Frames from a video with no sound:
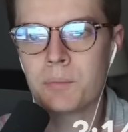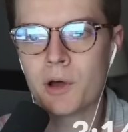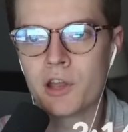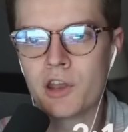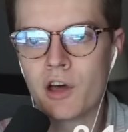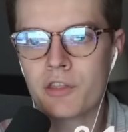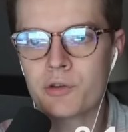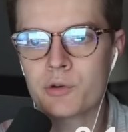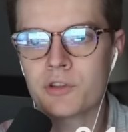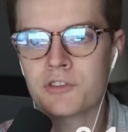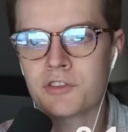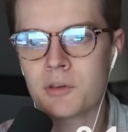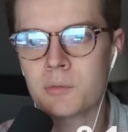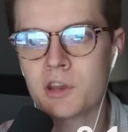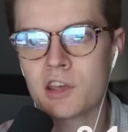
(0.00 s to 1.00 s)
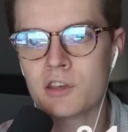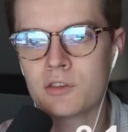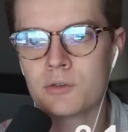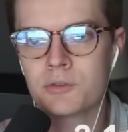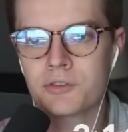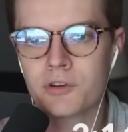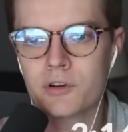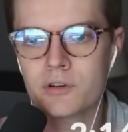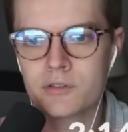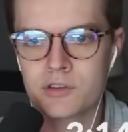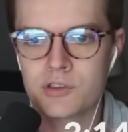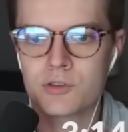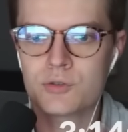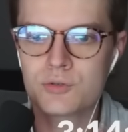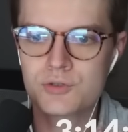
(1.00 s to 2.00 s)
another Intimidate user.
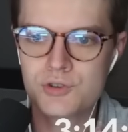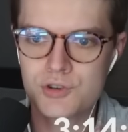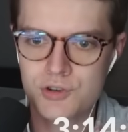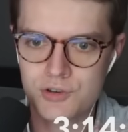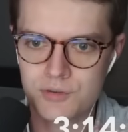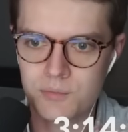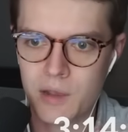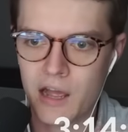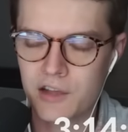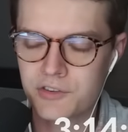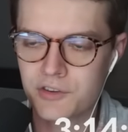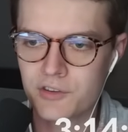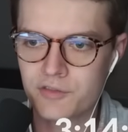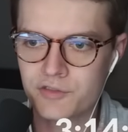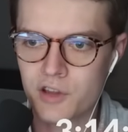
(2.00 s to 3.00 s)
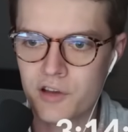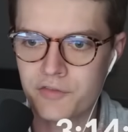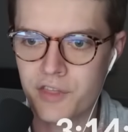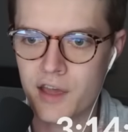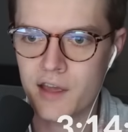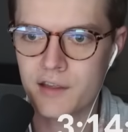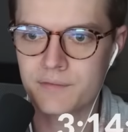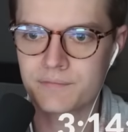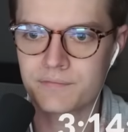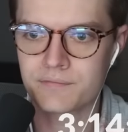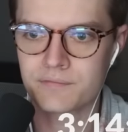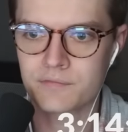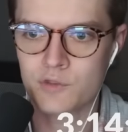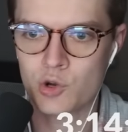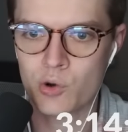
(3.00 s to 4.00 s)
Huge, massive, love that.
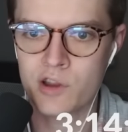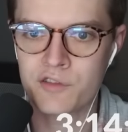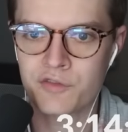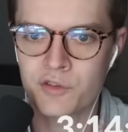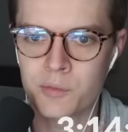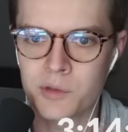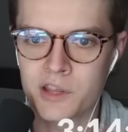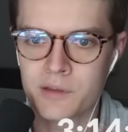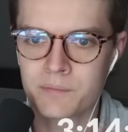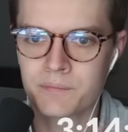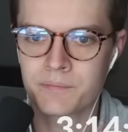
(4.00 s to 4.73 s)
Great for me.